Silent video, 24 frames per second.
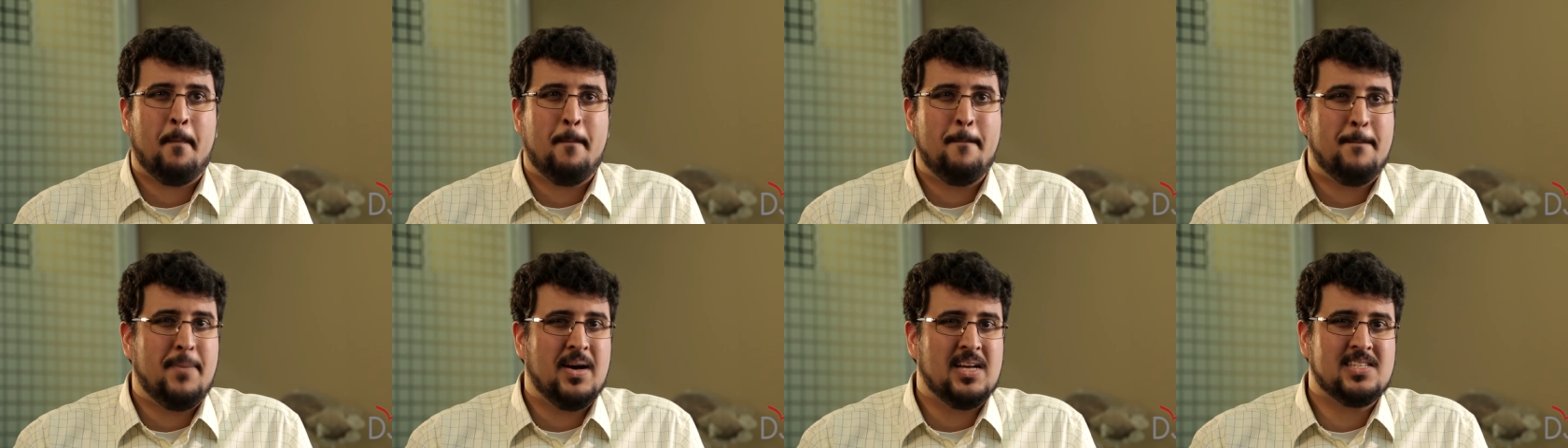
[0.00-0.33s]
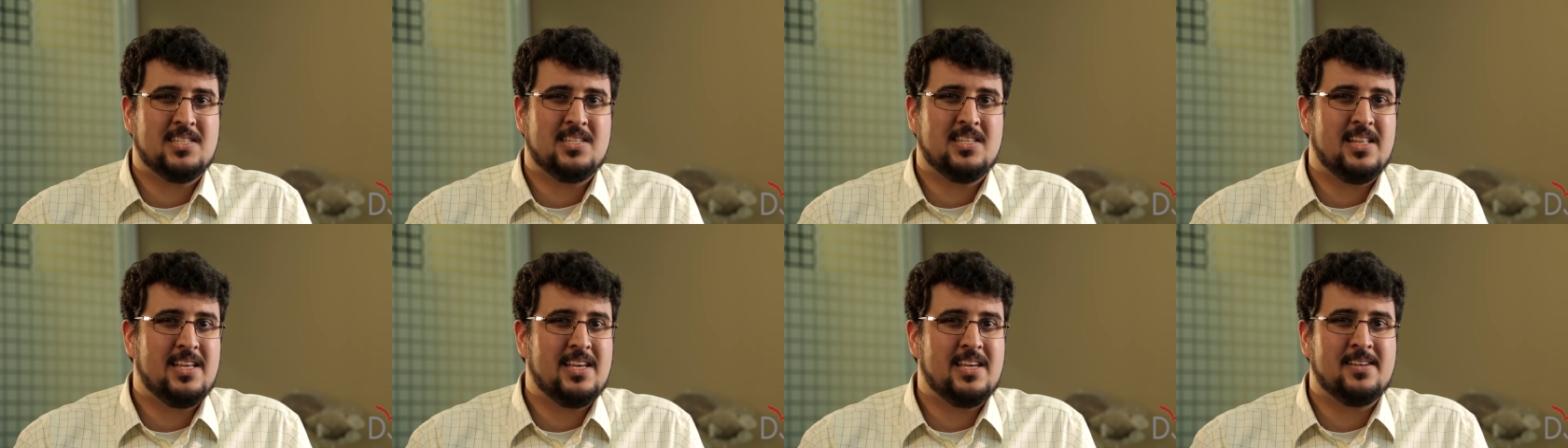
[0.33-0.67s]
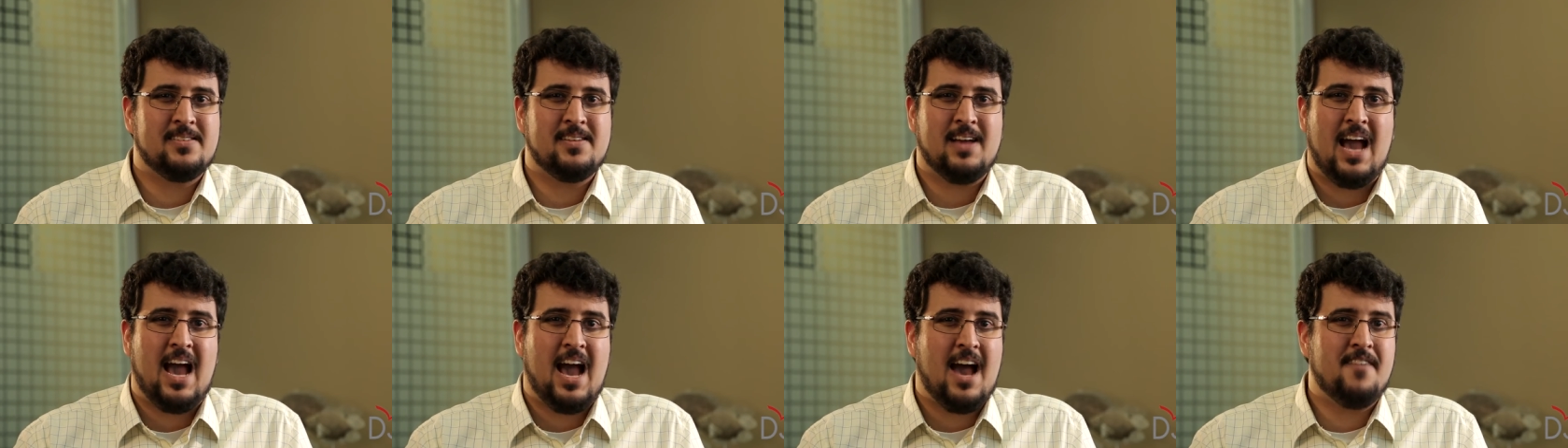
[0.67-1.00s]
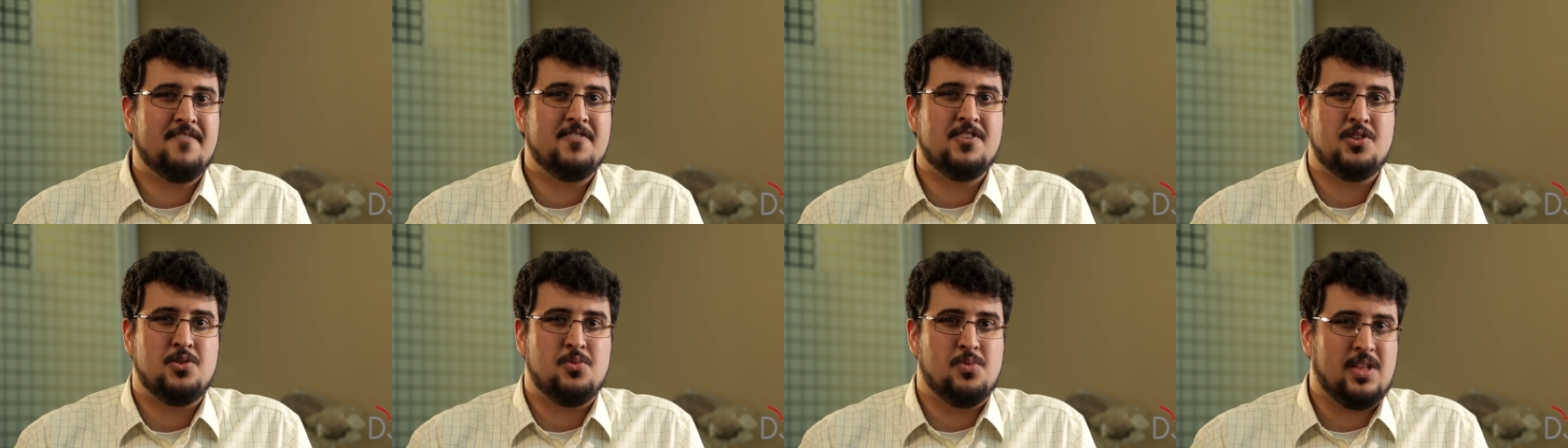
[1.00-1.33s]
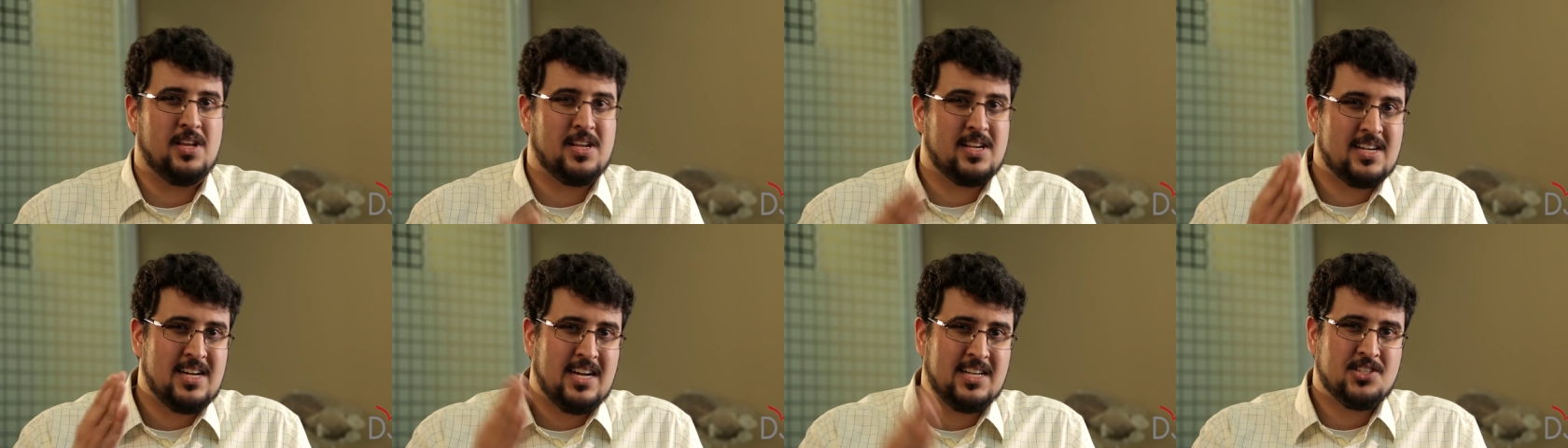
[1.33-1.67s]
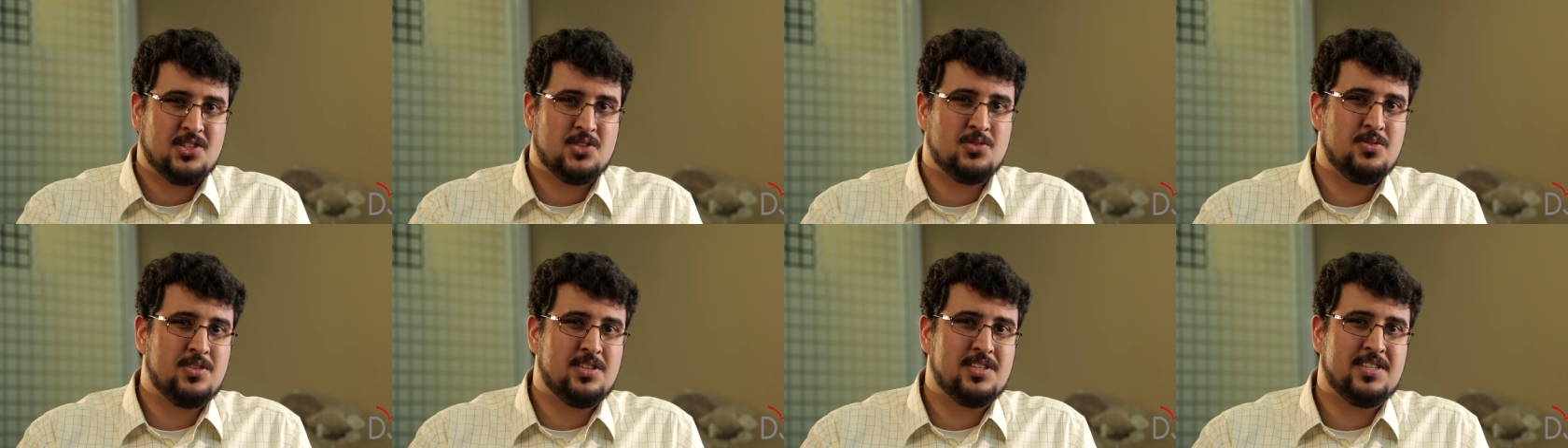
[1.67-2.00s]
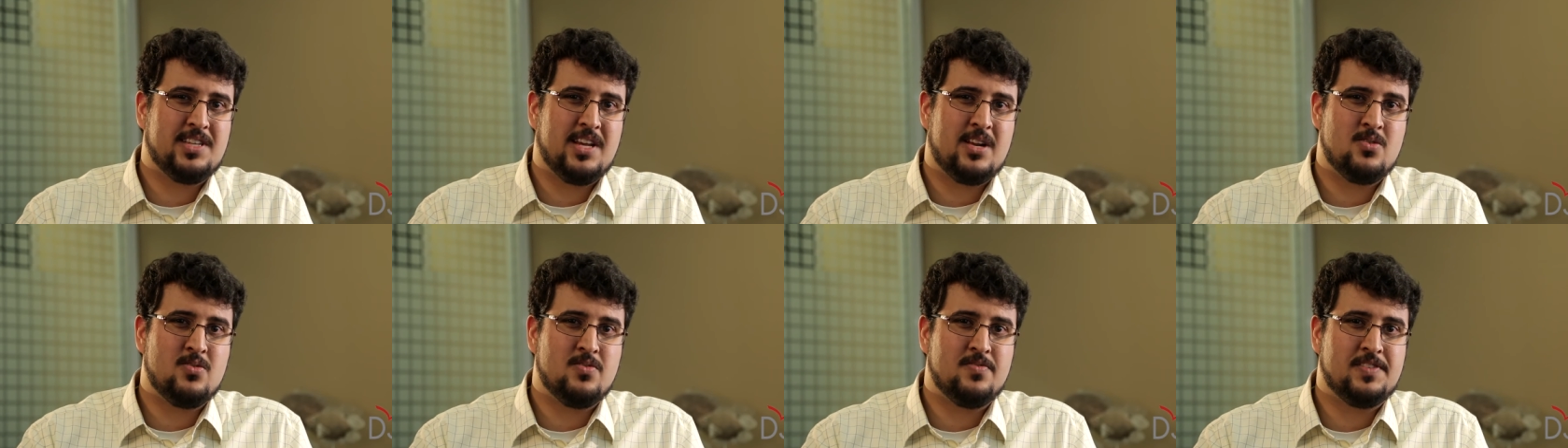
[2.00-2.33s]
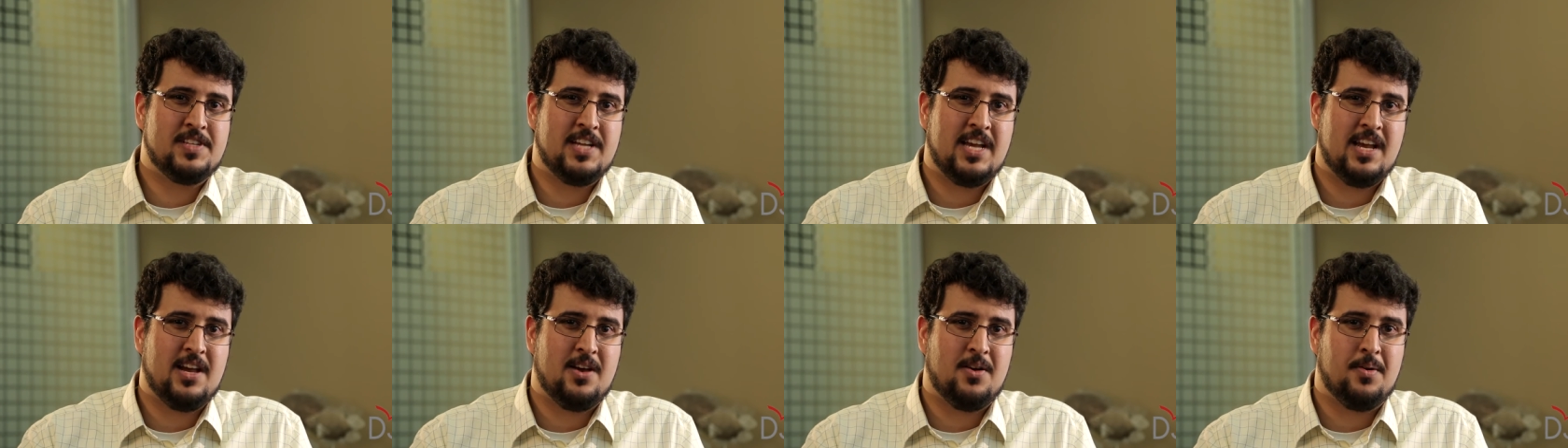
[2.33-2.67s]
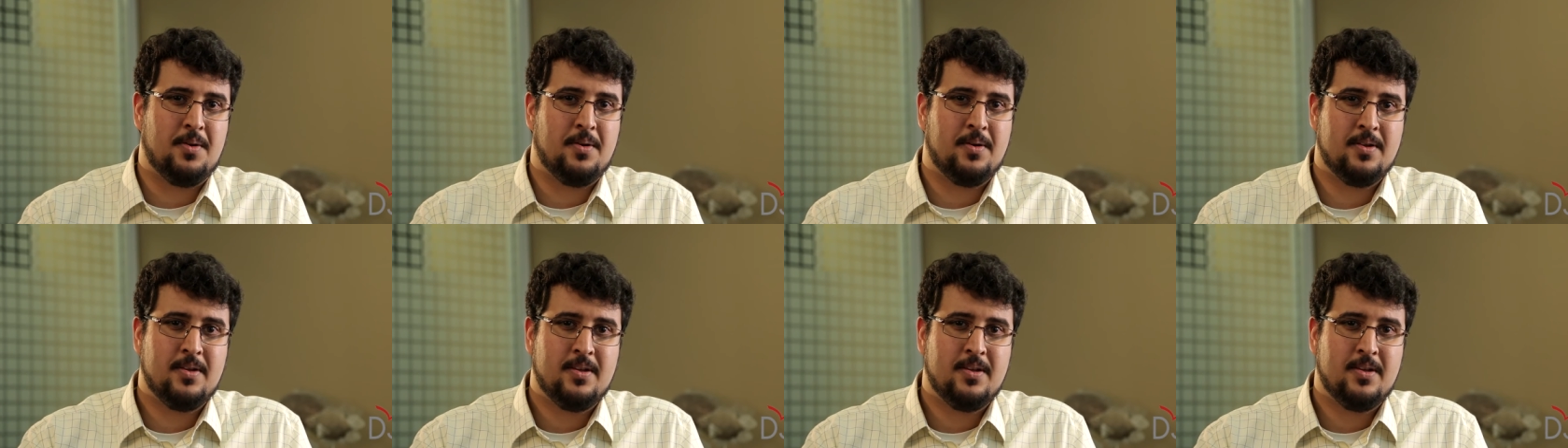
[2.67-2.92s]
bustling avenue that cuts through the center of town.